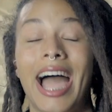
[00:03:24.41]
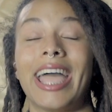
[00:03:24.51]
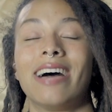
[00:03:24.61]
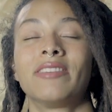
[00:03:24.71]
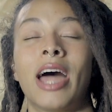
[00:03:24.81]
I
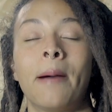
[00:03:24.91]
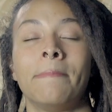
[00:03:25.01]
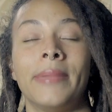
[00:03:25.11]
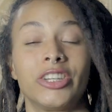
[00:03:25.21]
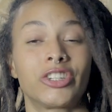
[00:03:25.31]
have not
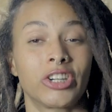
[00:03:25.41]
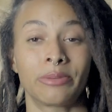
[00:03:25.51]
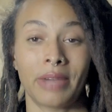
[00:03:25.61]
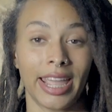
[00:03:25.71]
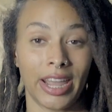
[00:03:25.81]
measured
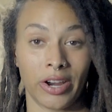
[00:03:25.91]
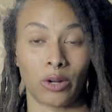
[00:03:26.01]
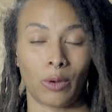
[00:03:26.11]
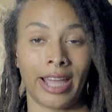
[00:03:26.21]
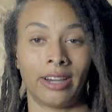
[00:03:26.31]
my hair in
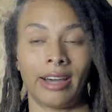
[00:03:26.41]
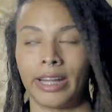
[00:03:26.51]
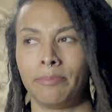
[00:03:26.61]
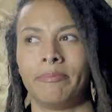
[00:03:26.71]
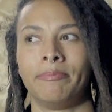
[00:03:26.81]
a while.
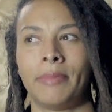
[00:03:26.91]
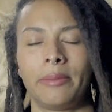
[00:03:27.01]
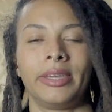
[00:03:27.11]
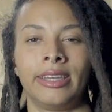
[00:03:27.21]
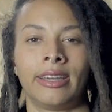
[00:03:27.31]

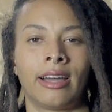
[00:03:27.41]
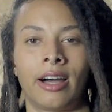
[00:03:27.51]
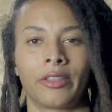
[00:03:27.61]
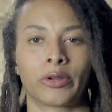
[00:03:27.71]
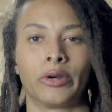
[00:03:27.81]
Maybe
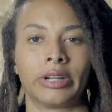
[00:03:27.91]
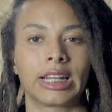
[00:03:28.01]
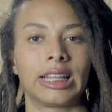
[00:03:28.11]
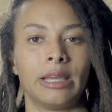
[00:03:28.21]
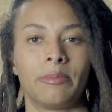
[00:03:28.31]
I'll throw in a
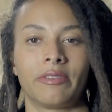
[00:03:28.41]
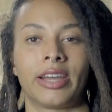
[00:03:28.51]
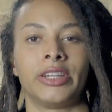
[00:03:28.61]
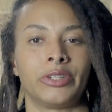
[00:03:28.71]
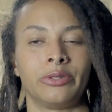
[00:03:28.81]
clip if
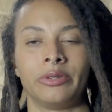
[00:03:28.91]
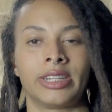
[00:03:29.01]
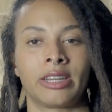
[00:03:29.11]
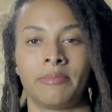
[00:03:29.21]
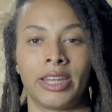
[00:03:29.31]
I do
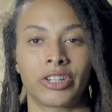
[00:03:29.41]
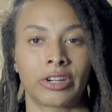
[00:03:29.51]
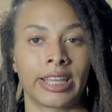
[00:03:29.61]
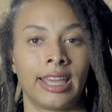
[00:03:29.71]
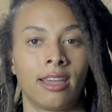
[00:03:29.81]
end up
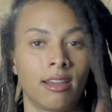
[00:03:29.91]
measuring it.